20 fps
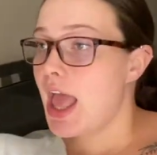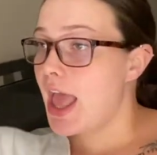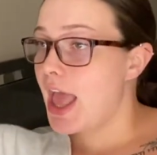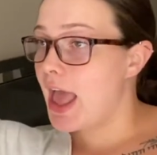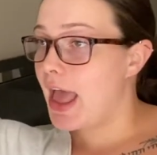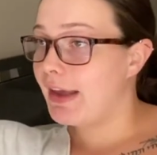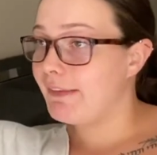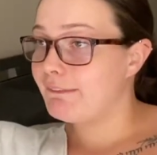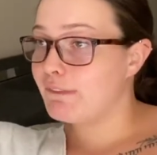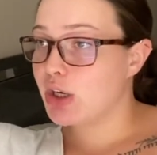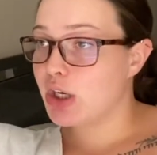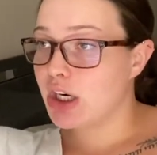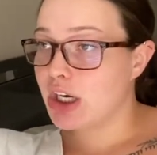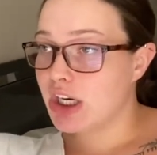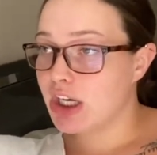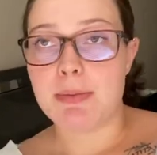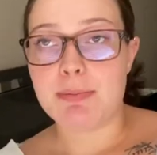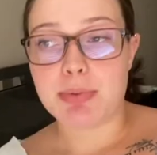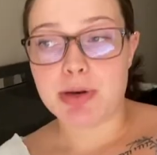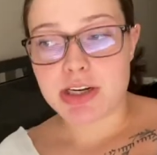
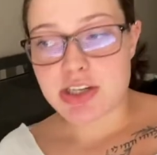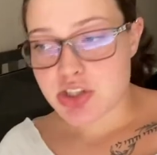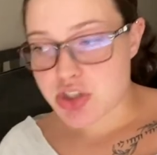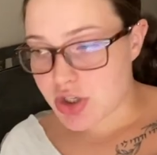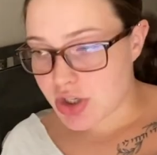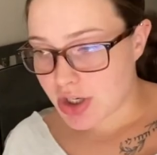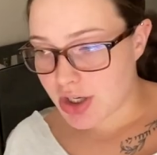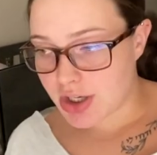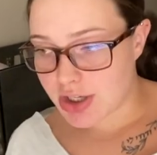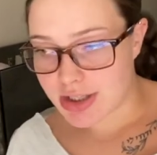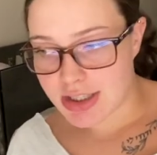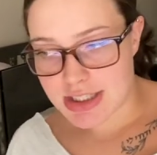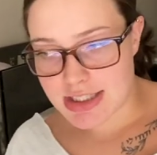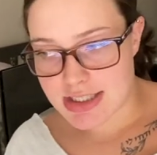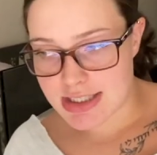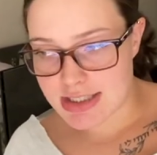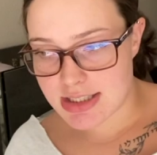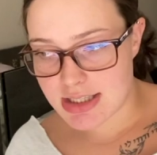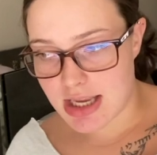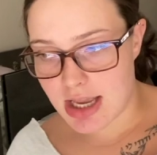ever. I'm pretty sure this
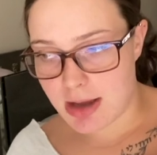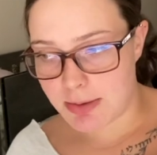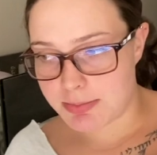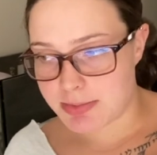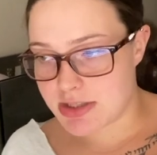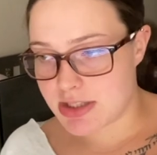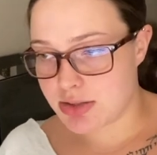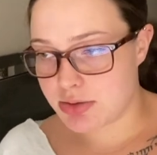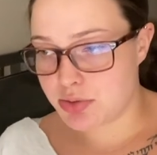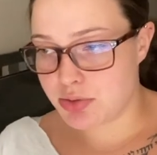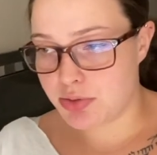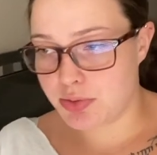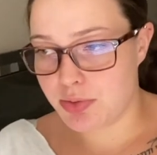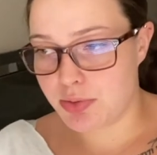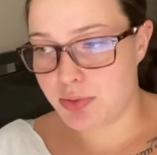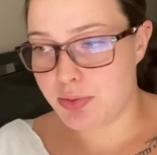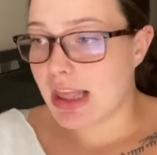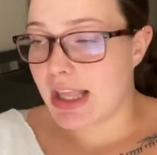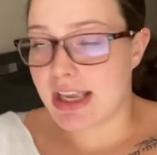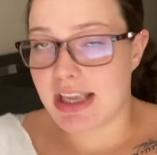is up
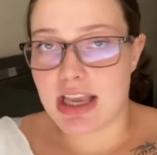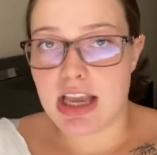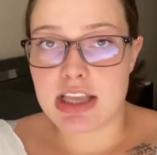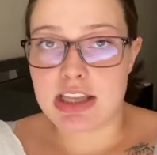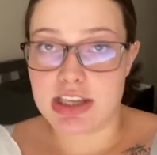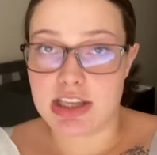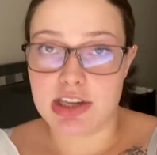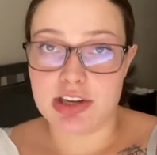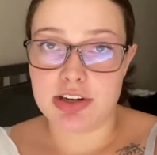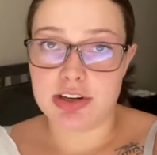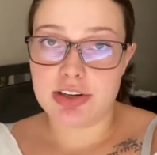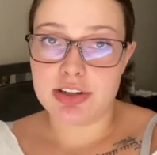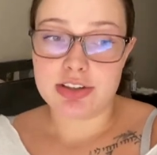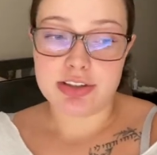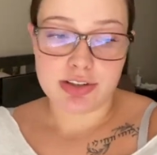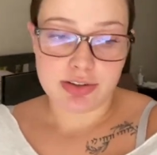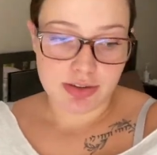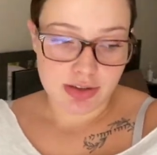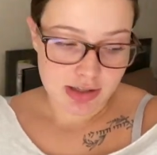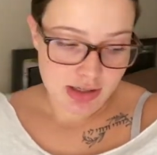to like a year,
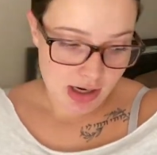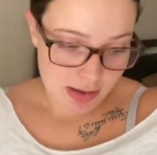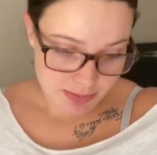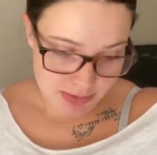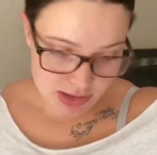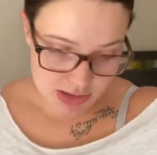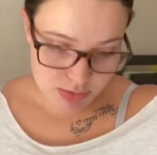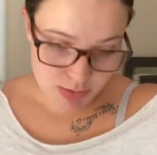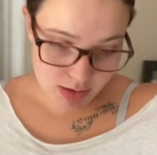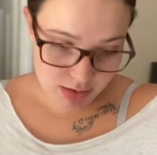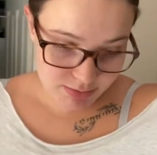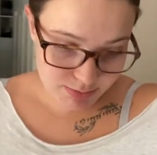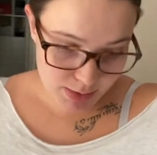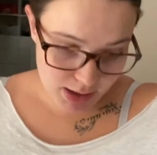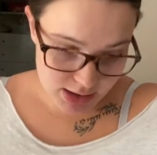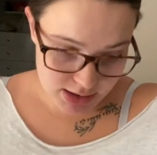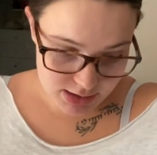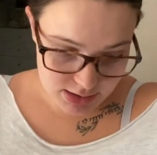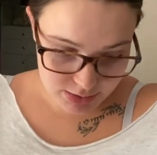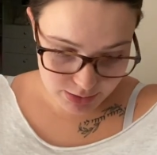you can up to 12
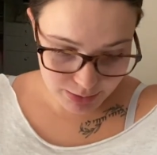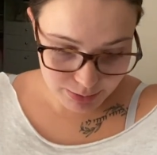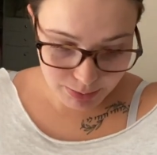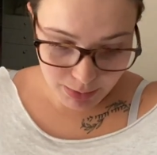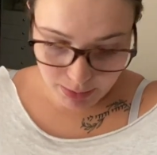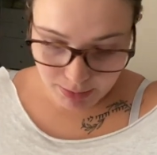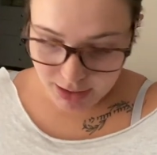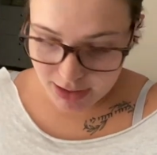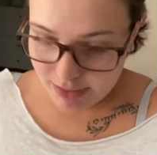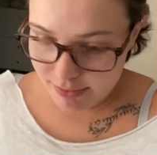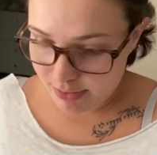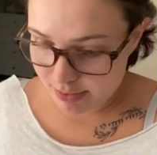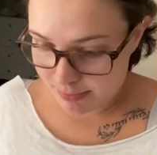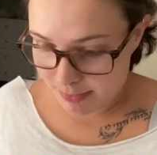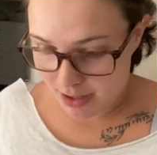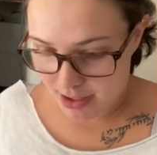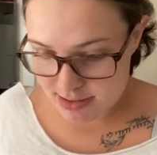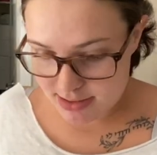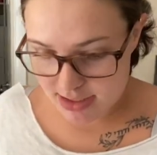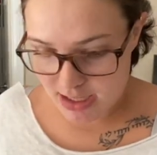months or probably even
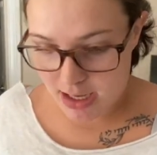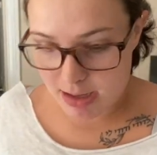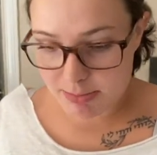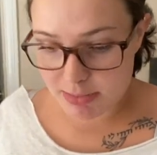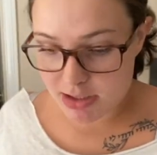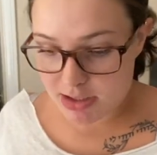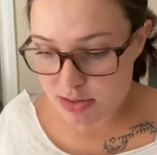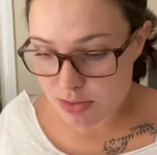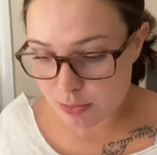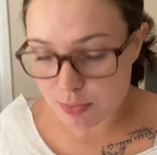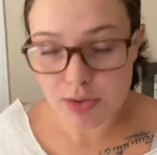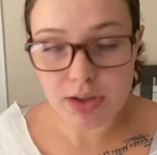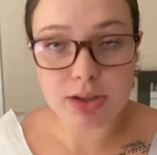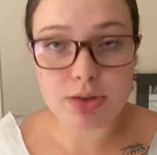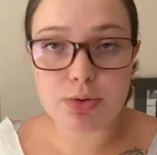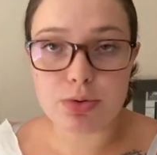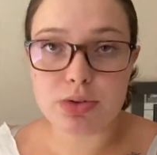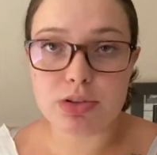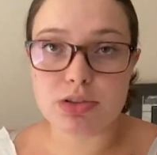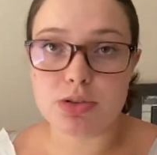past that. I mean, it's a really
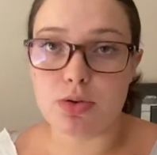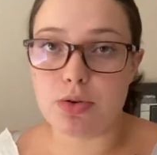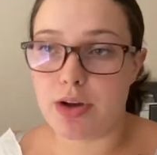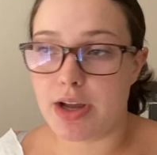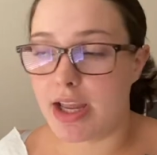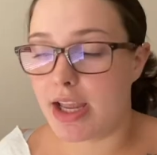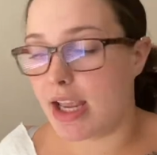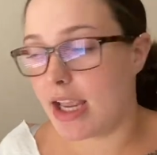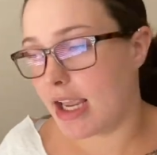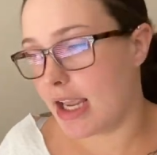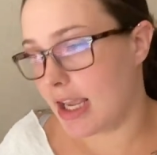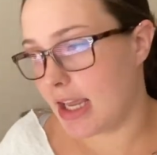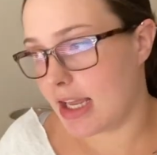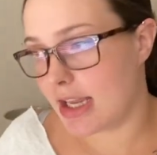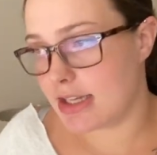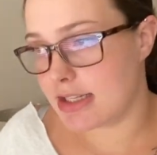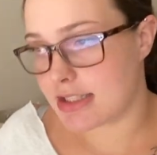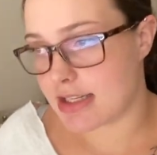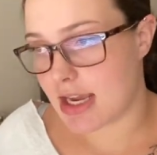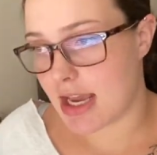cool toy
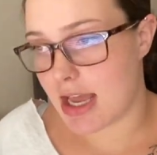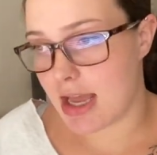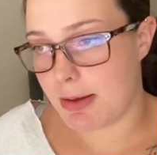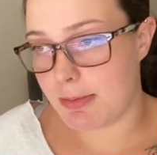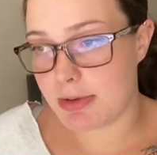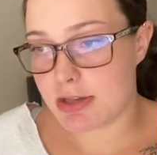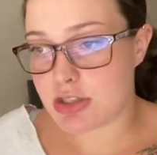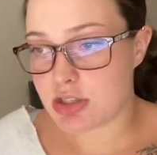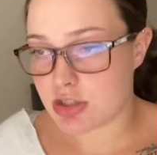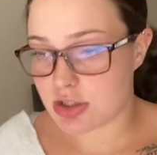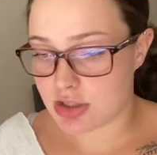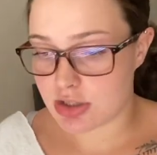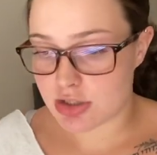and it's